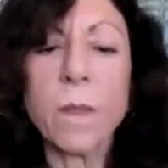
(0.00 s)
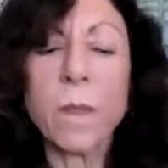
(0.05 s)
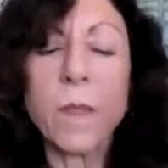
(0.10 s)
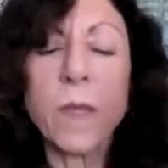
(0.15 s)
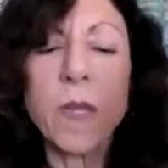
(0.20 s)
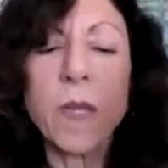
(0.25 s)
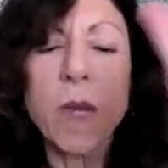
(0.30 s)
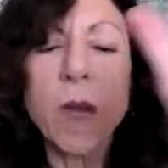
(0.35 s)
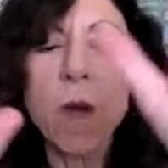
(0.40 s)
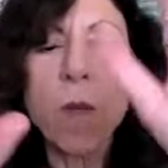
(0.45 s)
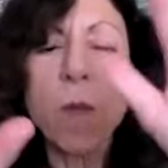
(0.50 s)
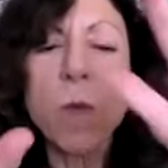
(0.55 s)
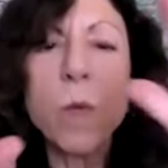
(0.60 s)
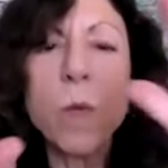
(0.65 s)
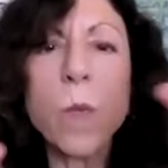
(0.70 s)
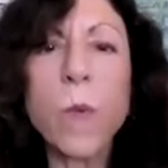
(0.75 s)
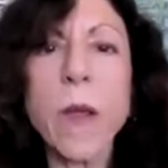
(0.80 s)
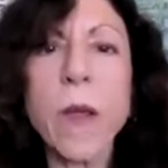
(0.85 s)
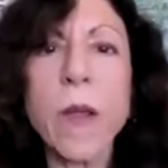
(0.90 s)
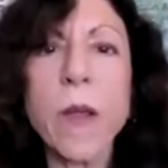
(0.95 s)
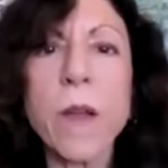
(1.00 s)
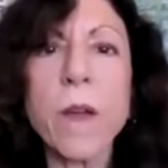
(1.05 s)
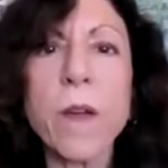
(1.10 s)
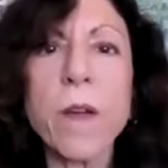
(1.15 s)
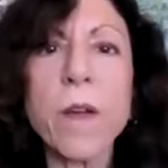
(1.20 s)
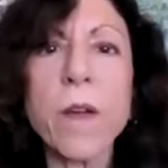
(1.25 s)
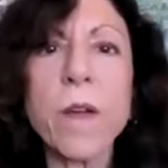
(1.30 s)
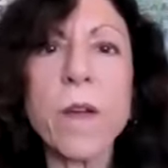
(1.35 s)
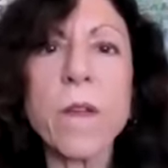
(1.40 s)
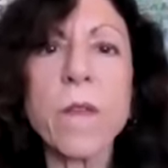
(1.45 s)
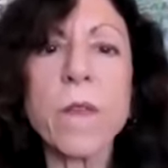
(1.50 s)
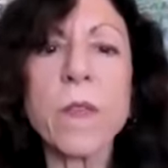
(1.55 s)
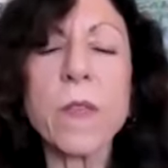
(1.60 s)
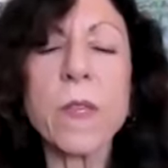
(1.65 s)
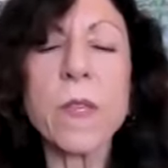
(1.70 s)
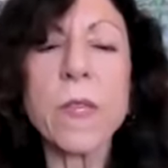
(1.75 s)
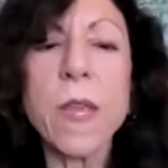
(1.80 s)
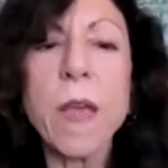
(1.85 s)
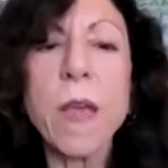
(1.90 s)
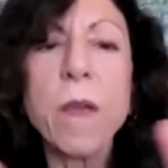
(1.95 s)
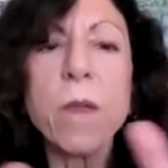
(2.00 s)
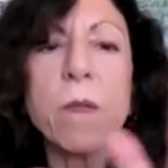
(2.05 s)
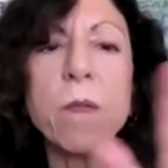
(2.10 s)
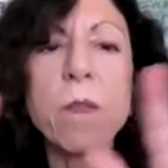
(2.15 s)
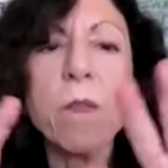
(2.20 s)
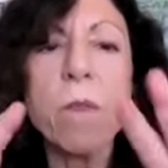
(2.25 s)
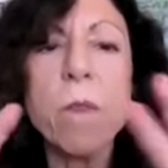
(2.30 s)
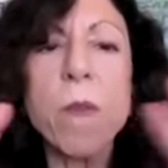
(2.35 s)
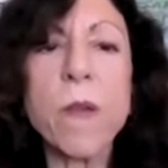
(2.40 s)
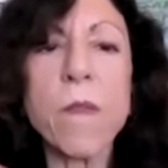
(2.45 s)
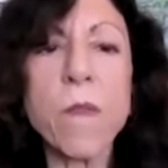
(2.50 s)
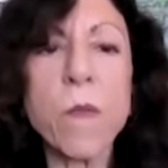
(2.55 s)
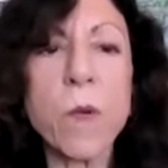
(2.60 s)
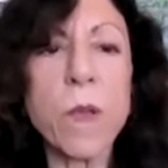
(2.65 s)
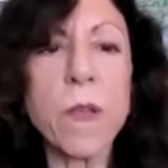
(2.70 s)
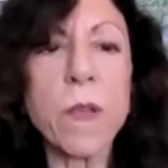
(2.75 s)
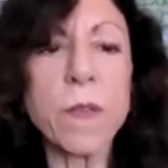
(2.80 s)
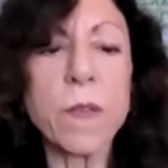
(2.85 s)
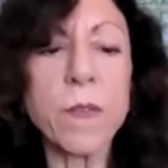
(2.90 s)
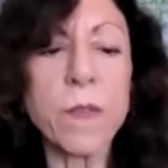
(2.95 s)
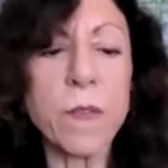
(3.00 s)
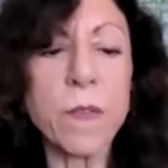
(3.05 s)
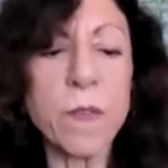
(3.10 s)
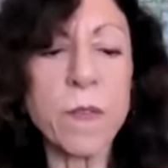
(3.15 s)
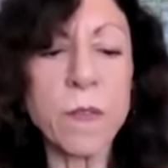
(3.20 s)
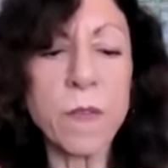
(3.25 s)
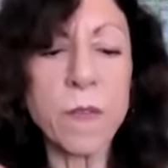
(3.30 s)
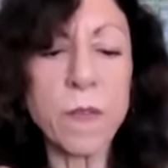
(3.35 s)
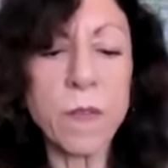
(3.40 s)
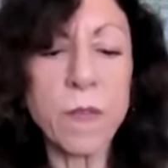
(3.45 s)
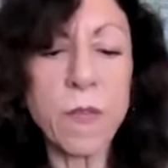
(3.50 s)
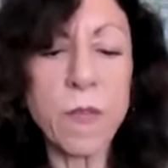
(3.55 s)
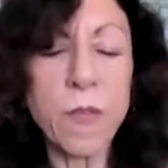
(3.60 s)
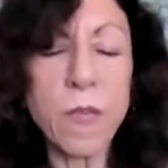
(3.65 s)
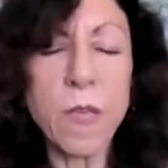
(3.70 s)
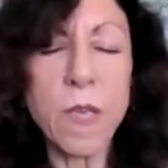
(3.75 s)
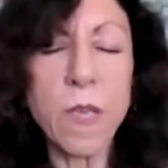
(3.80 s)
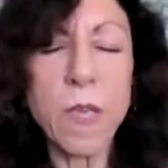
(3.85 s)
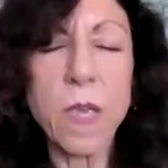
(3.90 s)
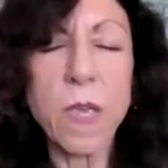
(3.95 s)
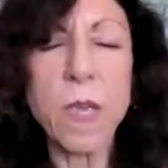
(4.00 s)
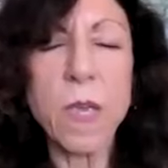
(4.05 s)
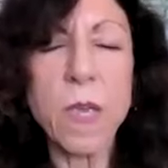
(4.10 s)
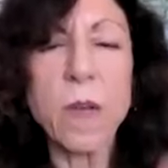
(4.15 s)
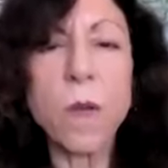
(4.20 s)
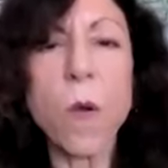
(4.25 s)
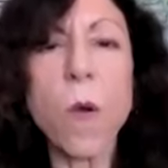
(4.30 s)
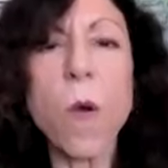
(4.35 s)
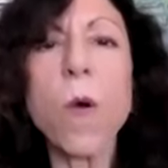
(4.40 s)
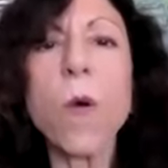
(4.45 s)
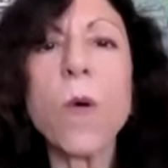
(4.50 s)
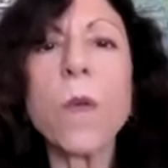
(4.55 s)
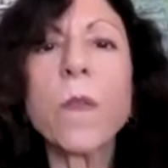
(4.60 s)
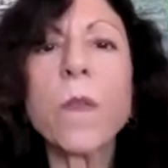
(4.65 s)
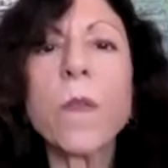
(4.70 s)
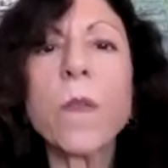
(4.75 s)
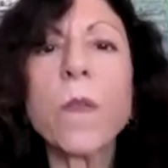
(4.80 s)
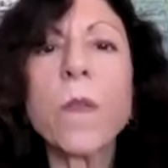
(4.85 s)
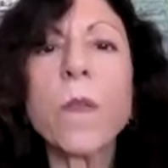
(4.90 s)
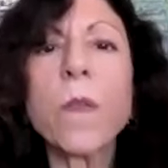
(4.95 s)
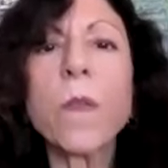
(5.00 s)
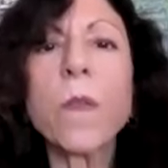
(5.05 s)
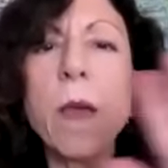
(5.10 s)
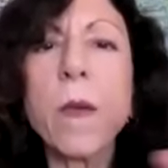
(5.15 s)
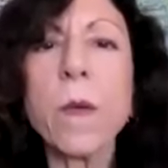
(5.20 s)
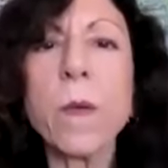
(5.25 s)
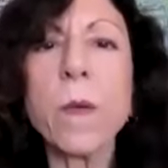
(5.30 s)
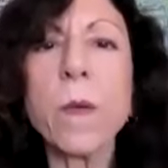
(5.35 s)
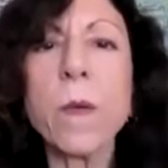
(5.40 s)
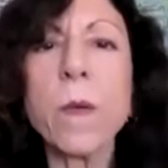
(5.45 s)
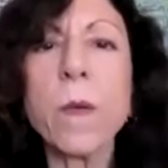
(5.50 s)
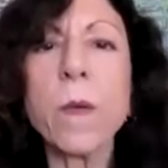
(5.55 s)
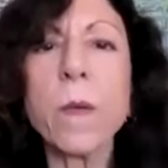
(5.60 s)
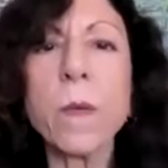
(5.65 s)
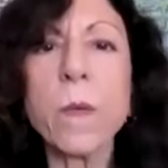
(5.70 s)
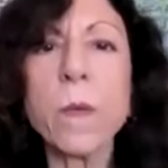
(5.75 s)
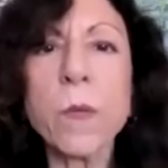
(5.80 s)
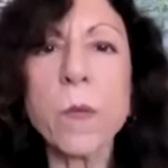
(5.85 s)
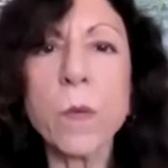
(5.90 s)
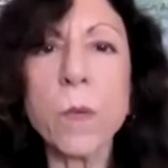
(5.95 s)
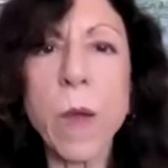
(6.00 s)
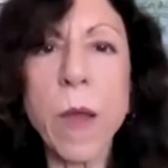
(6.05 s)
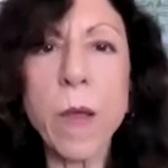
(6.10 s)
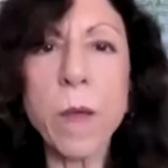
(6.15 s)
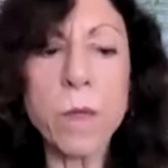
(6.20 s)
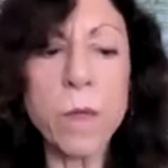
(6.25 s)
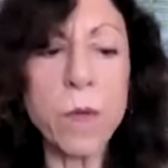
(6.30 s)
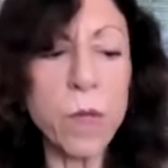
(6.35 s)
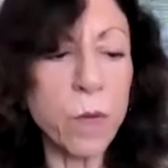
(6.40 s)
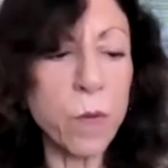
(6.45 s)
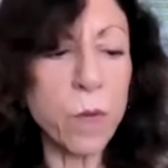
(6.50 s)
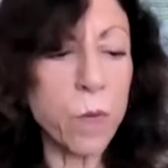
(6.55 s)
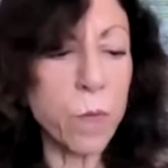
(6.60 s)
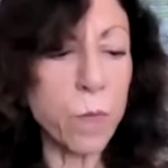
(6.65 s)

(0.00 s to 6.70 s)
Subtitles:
Become aware of the sound of my voice and all the sounds around you.